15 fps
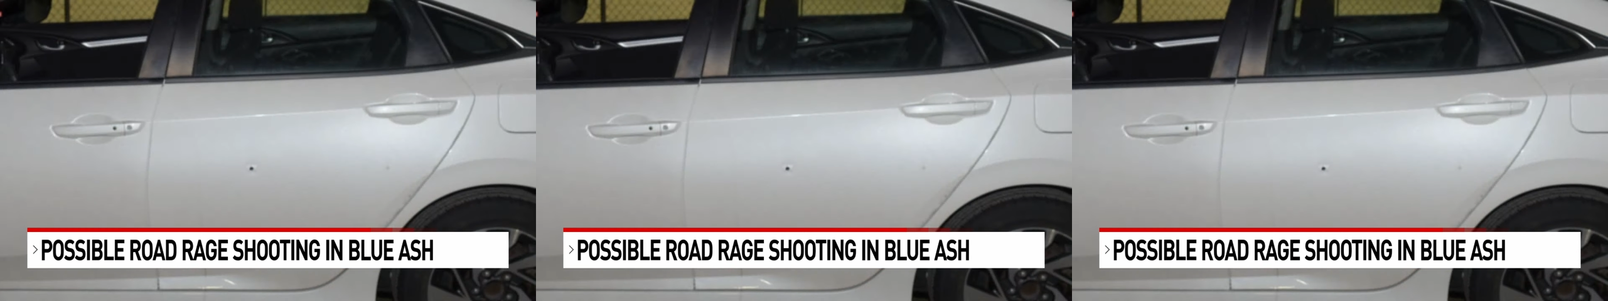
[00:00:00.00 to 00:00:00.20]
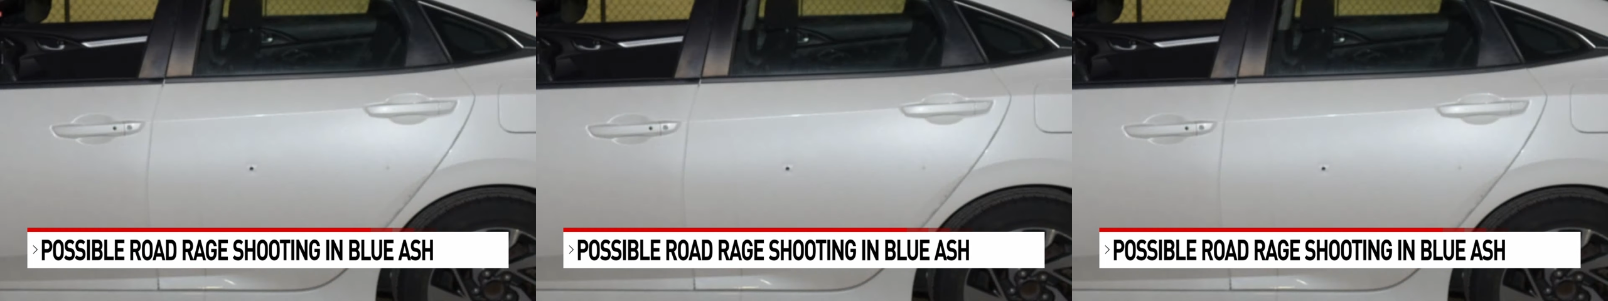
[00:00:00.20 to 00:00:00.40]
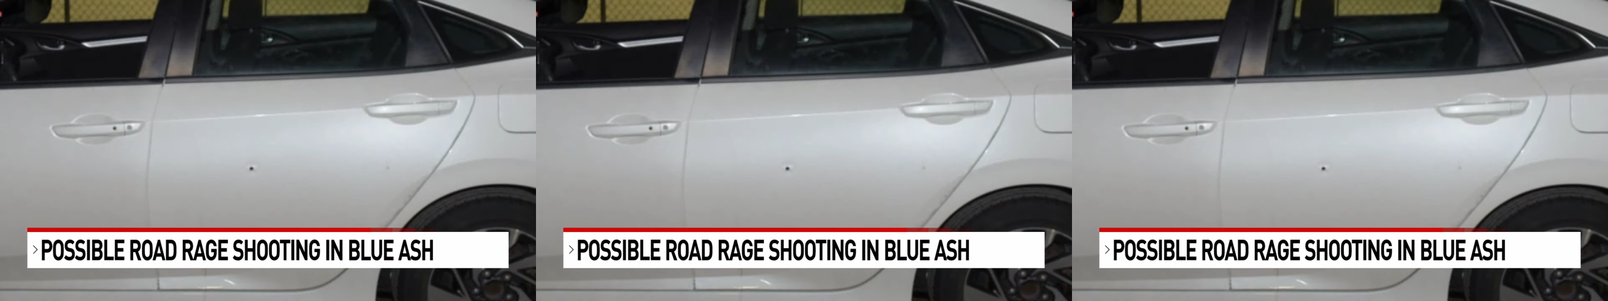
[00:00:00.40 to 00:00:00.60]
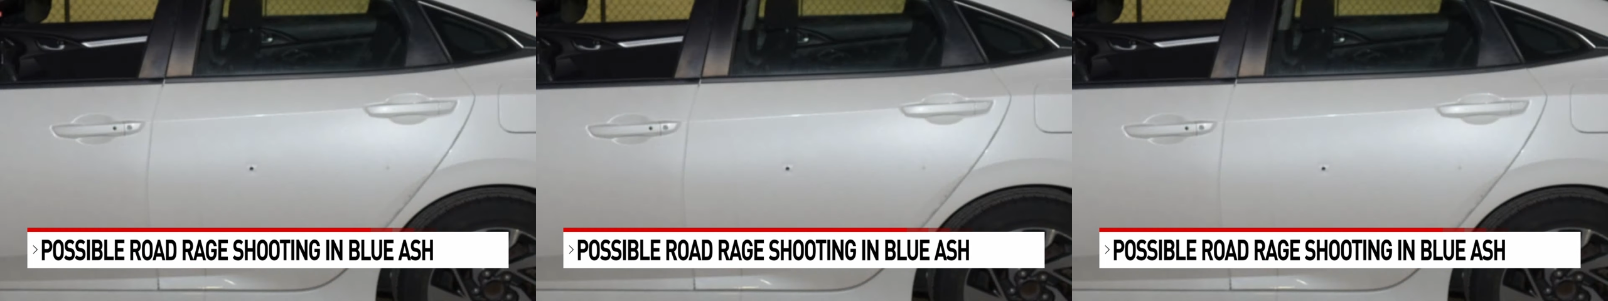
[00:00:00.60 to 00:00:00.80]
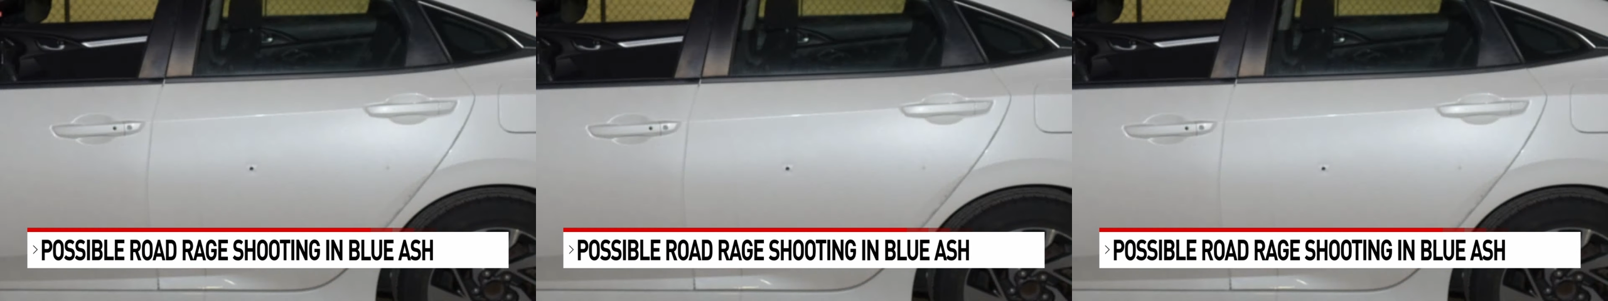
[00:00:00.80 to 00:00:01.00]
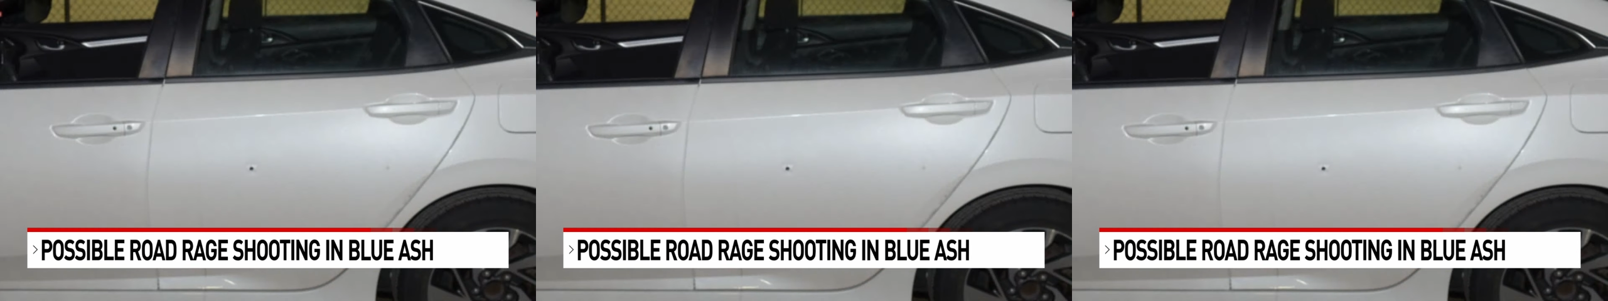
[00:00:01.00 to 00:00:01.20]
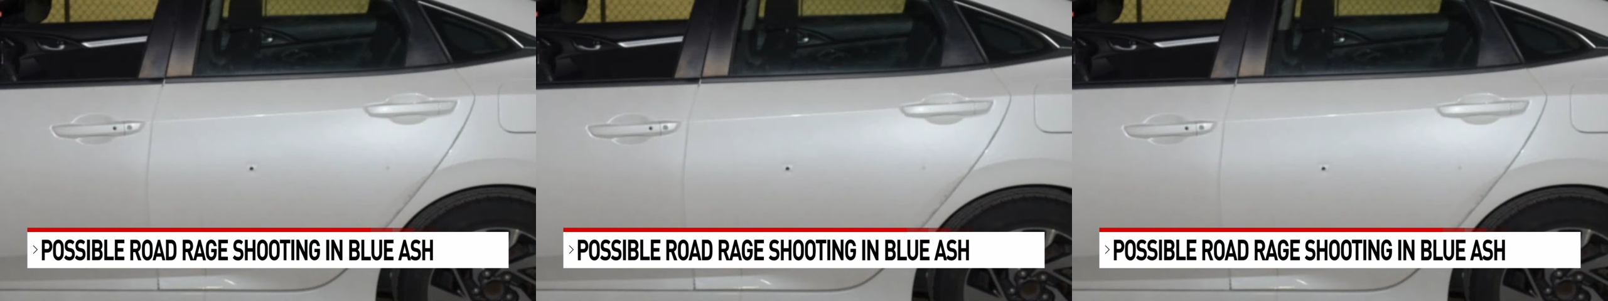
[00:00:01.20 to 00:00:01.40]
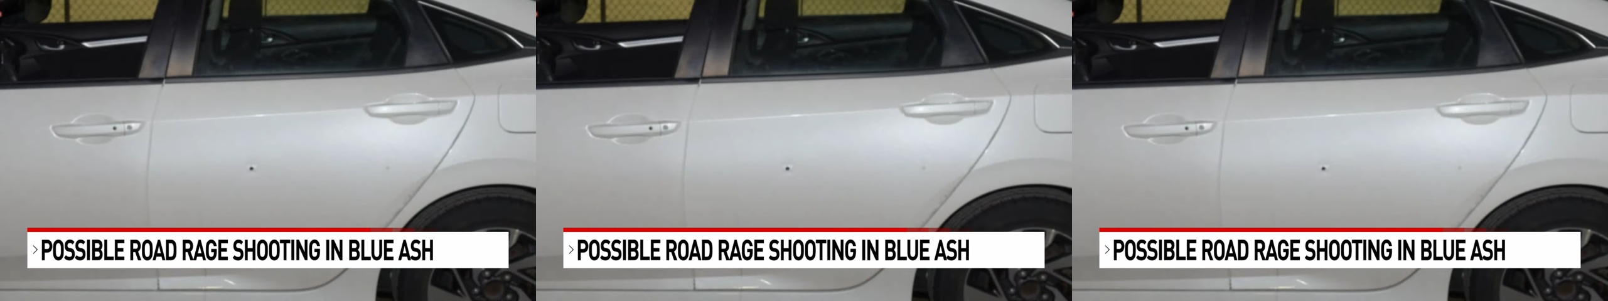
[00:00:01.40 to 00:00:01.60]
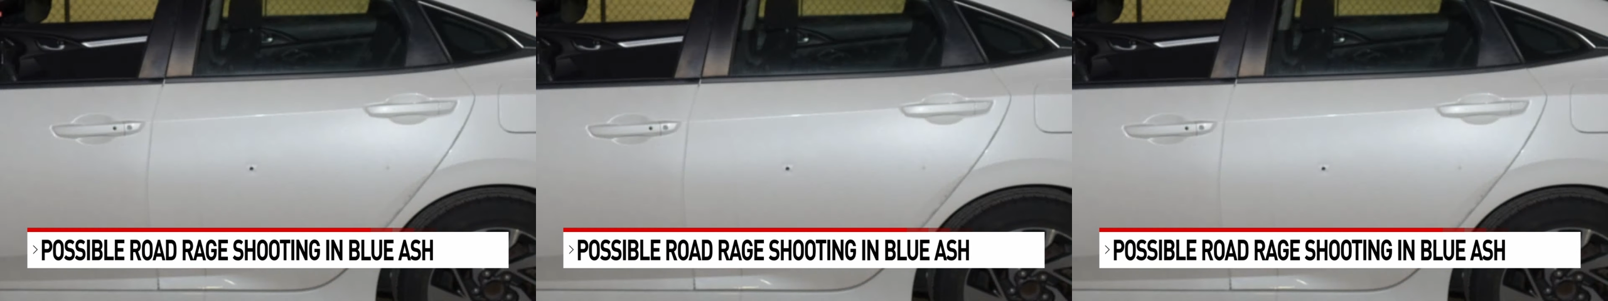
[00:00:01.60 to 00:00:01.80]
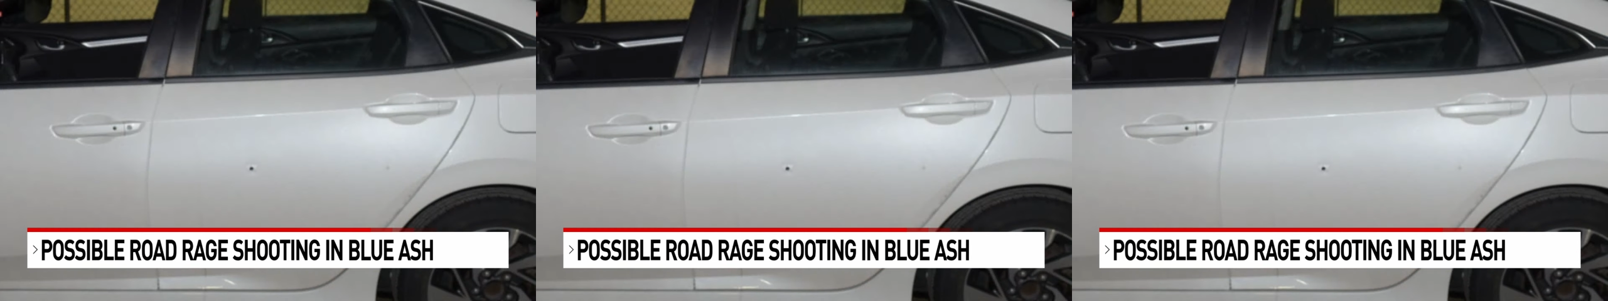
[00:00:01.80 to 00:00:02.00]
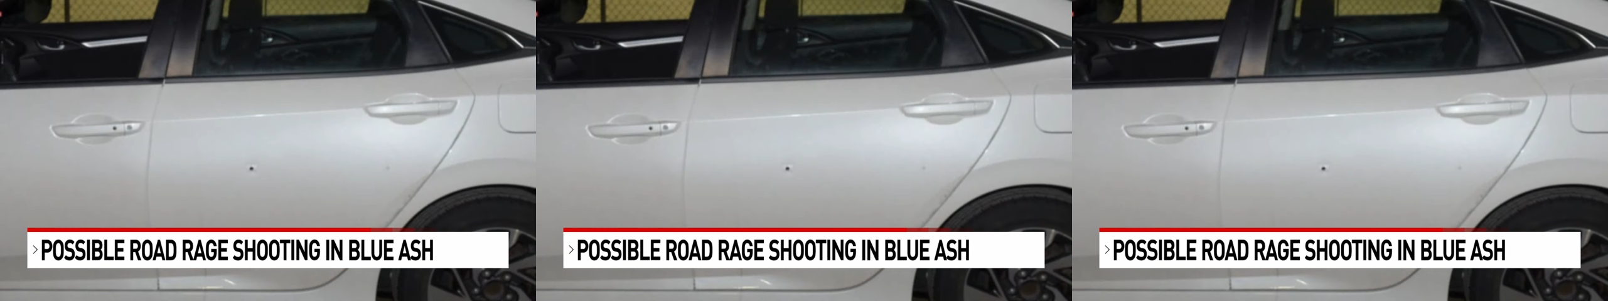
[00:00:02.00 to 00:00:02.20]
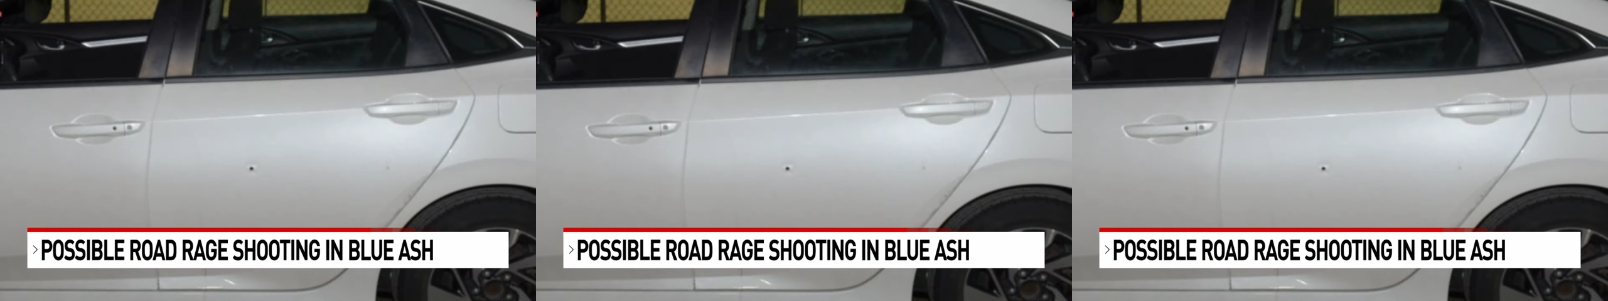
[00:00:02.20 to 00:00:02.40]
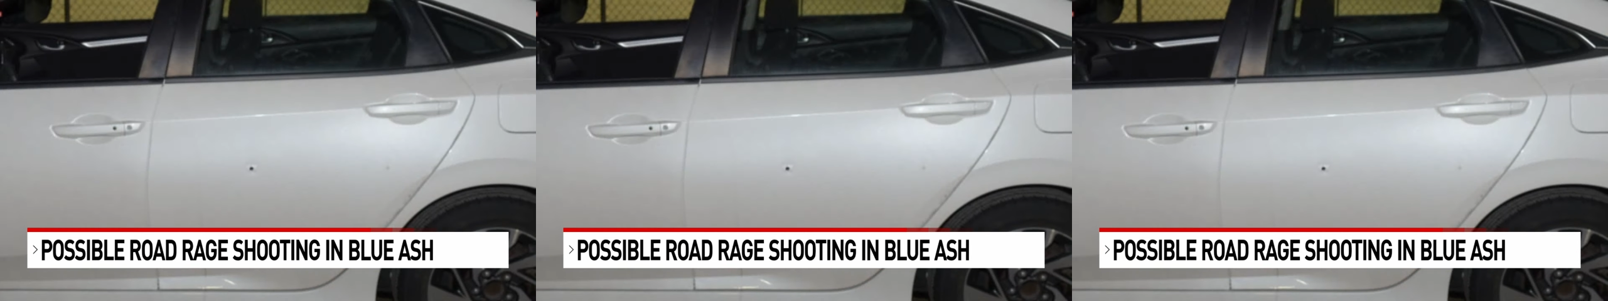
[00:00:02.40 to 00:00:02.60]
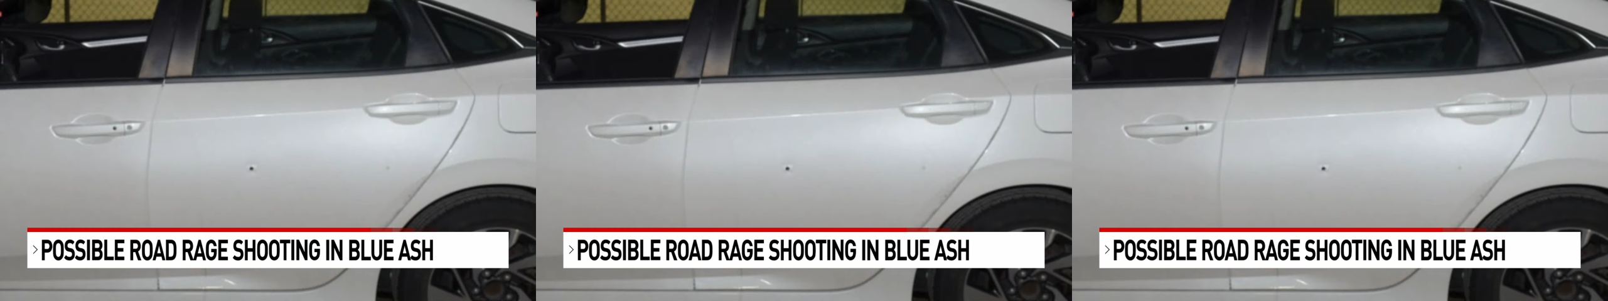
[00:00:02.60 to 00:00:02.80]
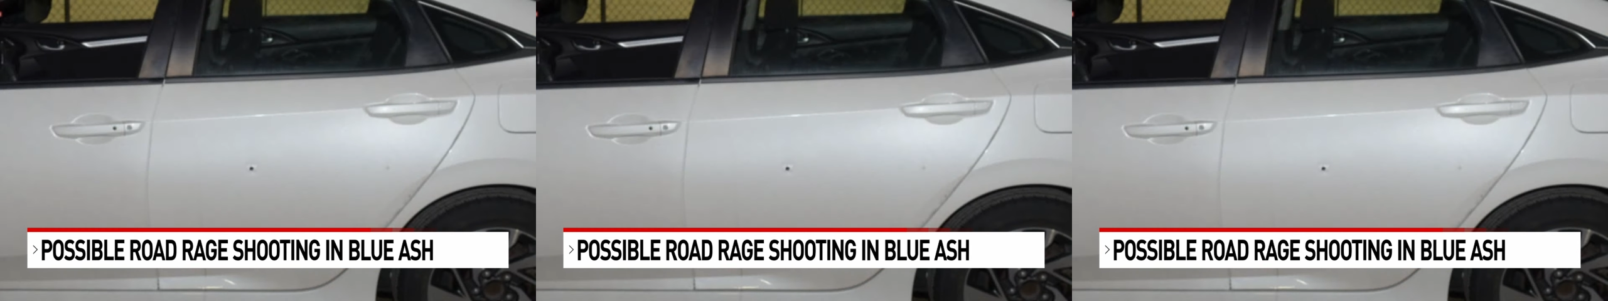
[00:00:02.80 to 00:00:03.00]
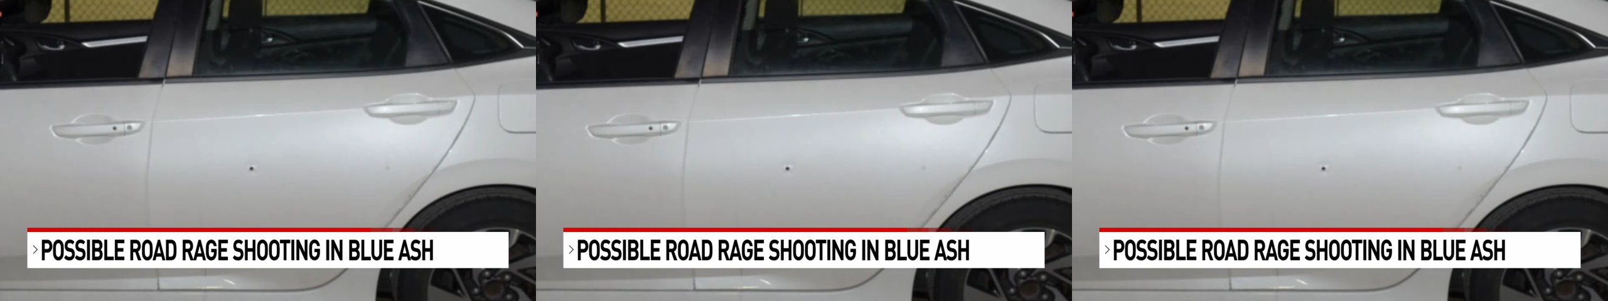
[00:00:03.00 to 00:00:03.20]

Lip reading: [unreadable: no face in view]